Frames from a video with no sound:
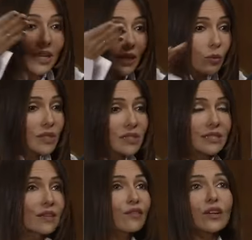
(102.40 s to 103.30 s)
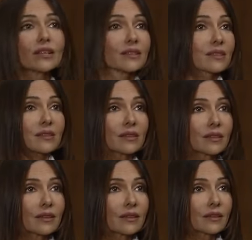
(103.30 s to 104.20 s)
here, what's the difference?
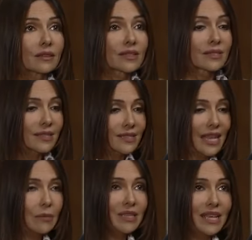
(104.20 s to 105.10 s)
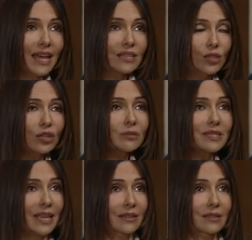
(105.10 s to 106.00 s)
This is the same exact
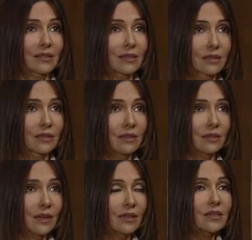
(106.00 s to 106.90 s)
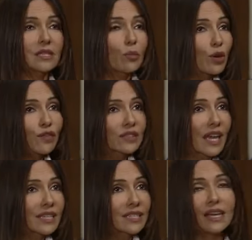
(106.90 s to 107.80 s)
circumstances. This, this is the perfect
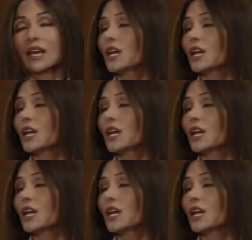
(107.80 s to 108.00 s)
idea.